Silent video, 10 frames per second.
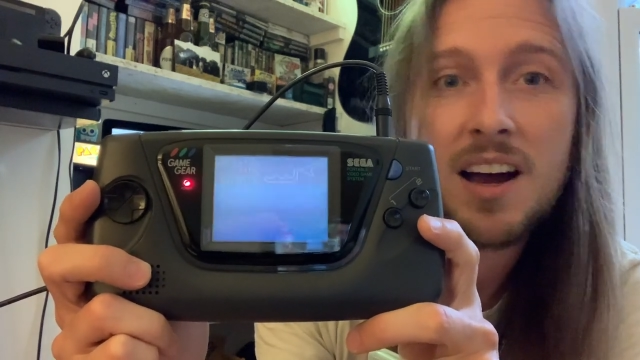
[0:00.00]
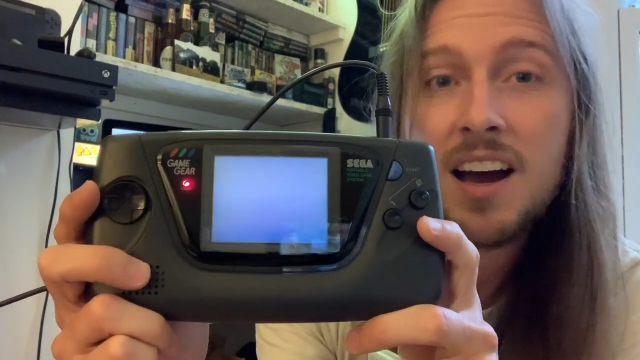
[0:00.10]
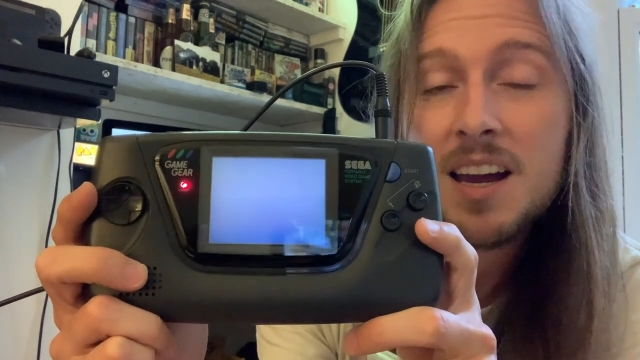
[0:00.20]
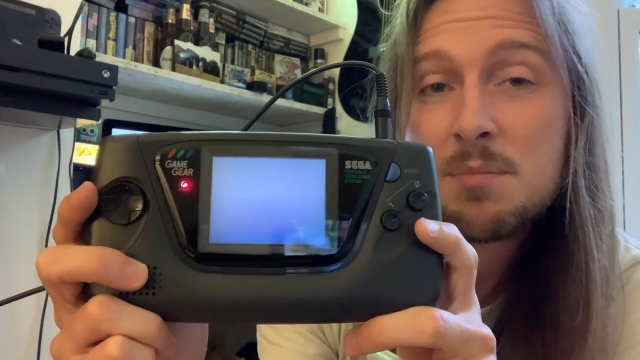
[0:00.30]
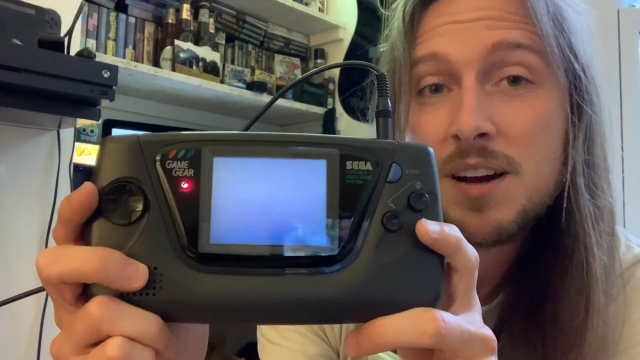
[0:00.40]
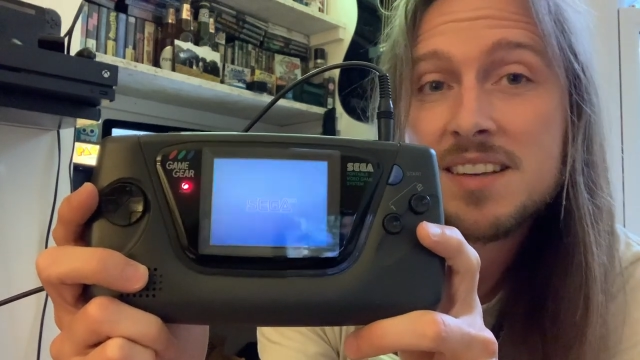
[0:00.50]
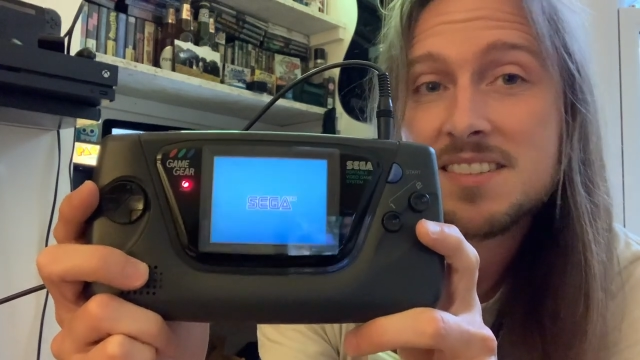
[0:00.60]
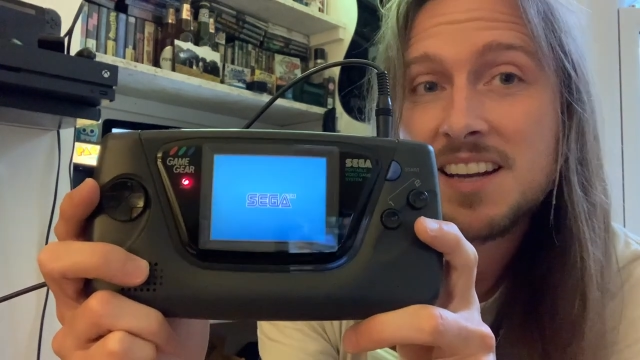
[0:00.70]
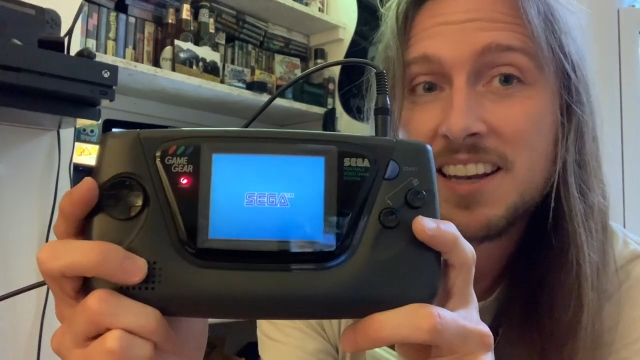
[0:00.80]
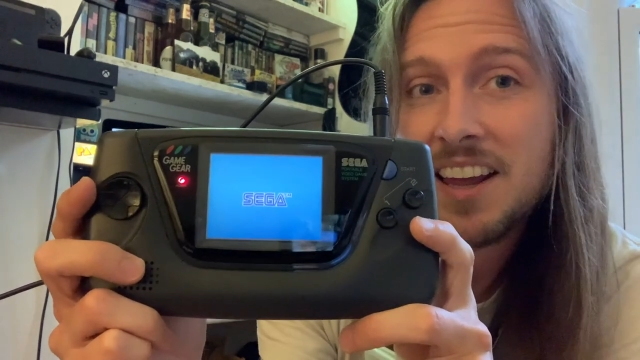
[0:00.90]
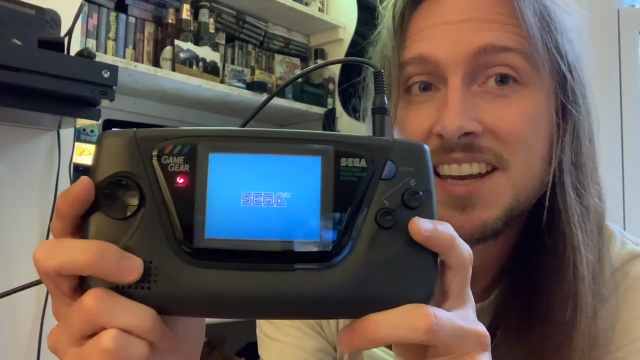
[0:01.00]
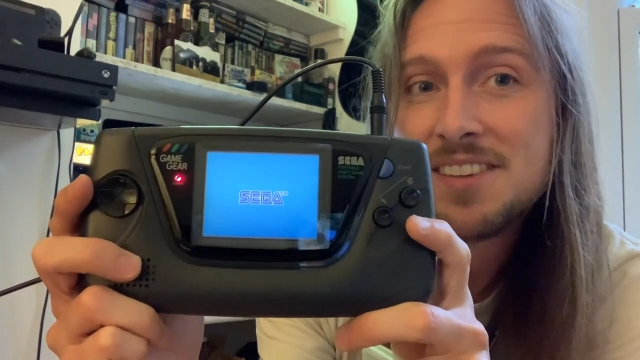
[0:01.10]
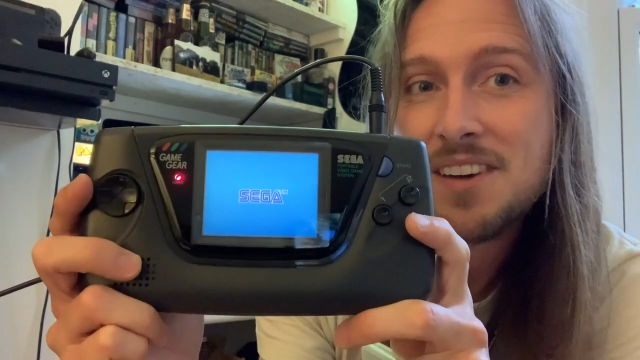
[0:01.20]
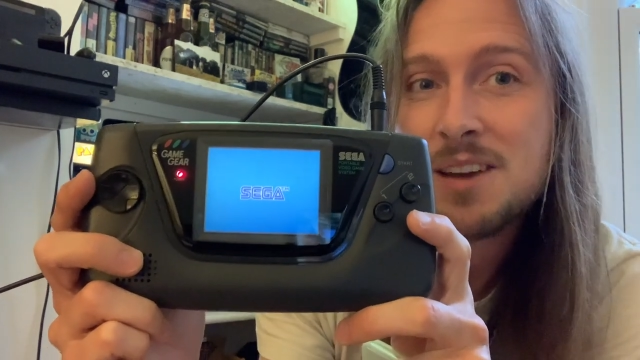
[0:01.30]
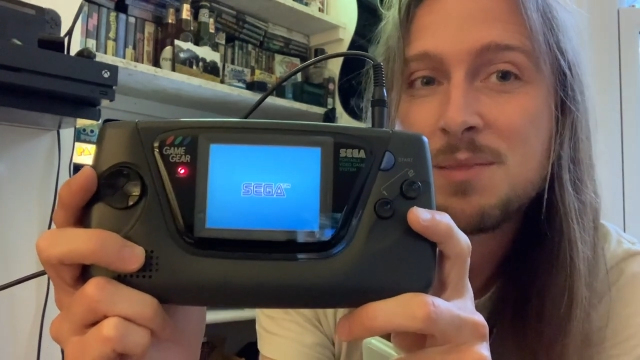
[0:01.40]
I personally like
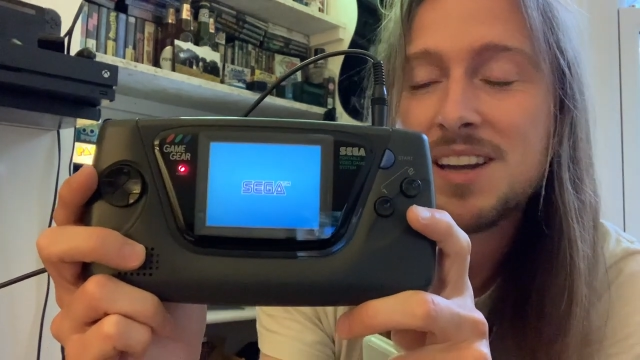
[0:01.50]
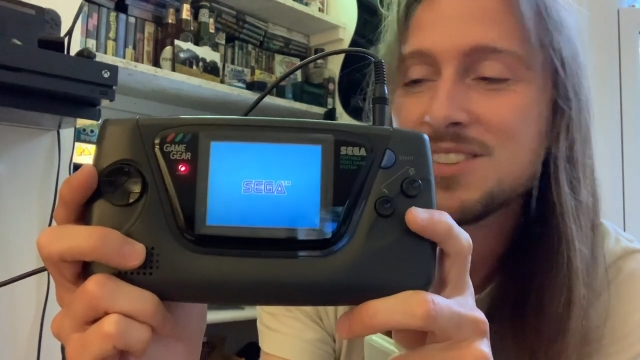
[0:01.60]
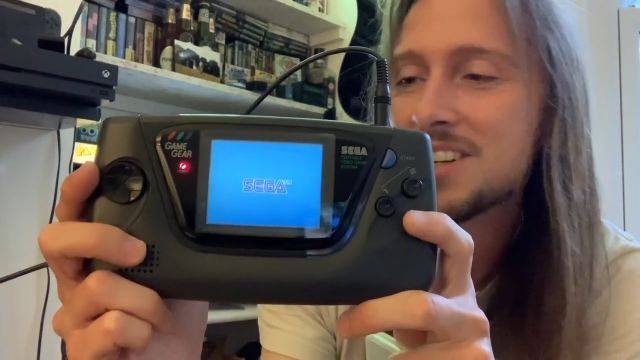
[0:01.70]
it very much.